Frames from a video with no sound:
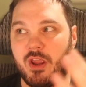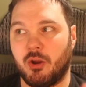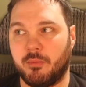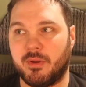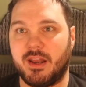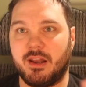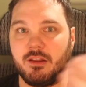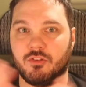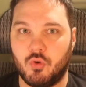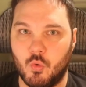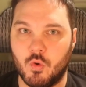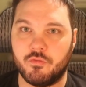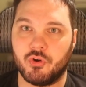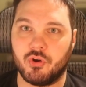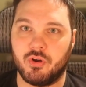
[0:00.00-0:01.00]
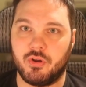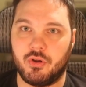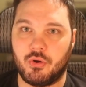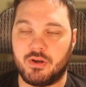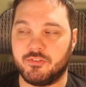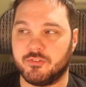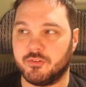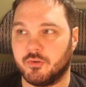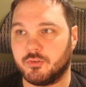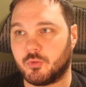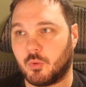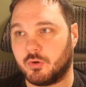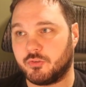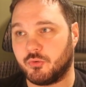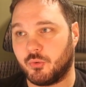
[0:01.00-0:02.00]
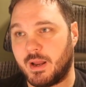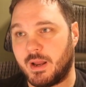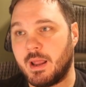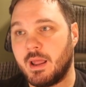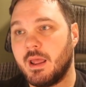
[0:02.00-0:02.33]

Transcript: You're getting 2 of your instant or sorcery.